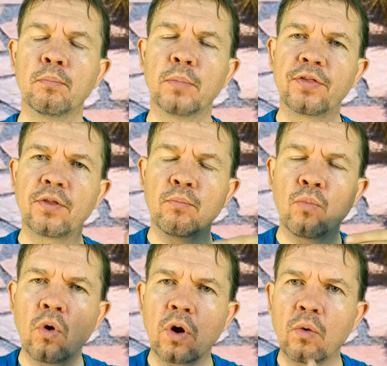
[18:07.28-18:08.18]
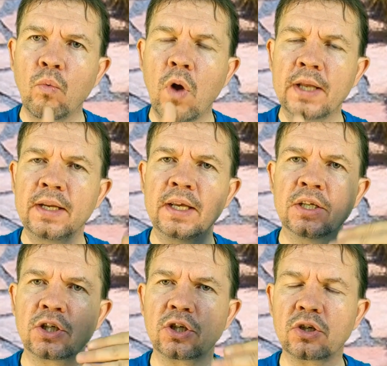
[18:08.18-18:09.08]
But the more one
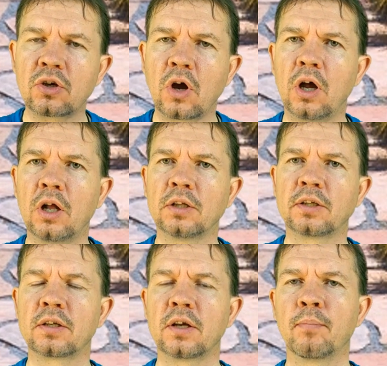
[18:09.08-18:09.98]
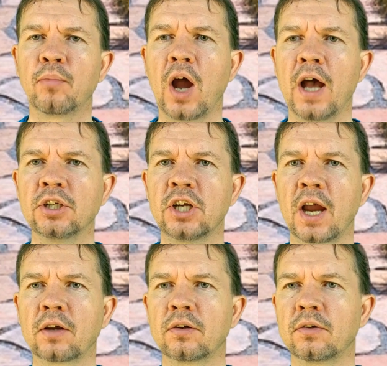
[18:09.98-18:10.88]
installs a
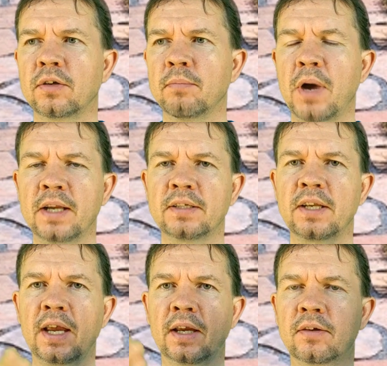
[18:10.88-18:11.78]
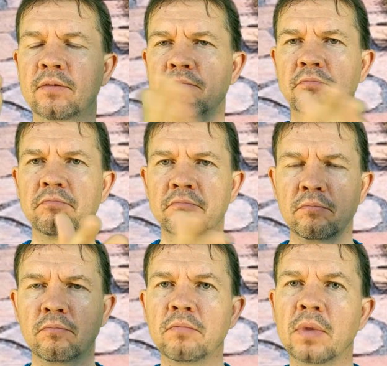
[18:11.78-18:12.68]
project, it might take a
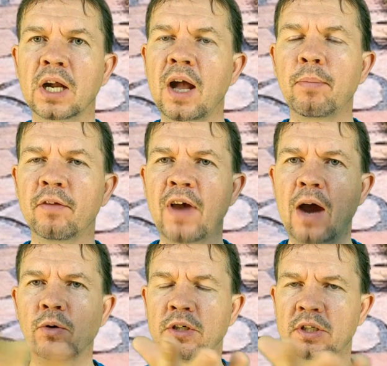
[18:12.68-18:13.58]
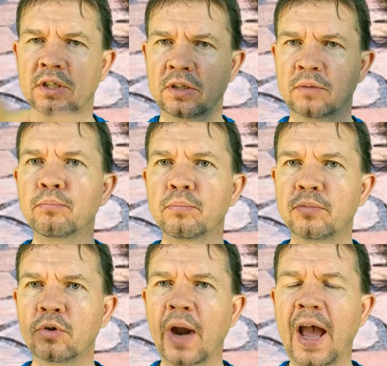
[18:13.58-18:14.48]
couple of hours to
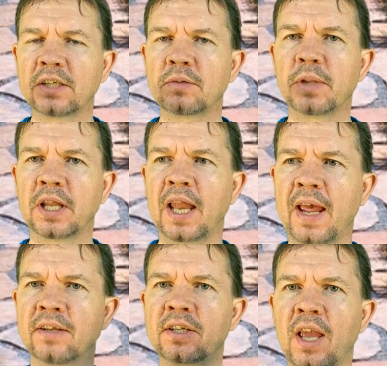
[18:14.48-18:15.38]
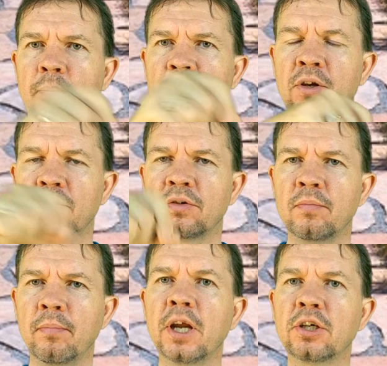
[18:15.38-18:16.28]
grasp the landscape and do
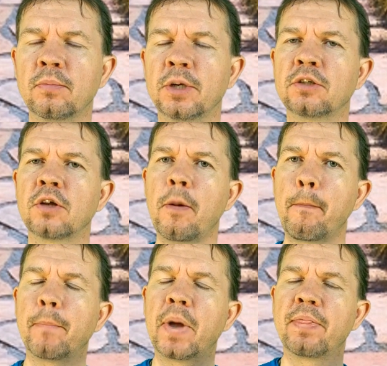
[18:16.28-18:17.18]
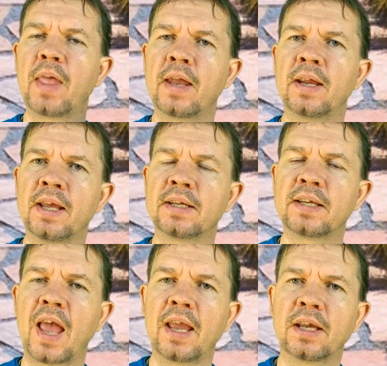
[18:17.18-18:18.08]
some measurements, but then it
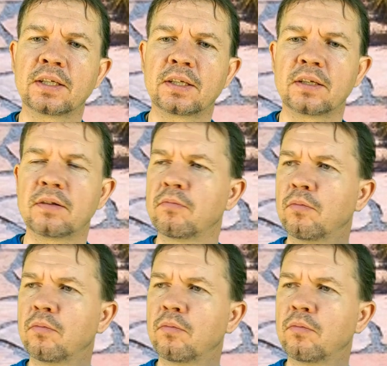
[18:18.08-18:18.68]
takes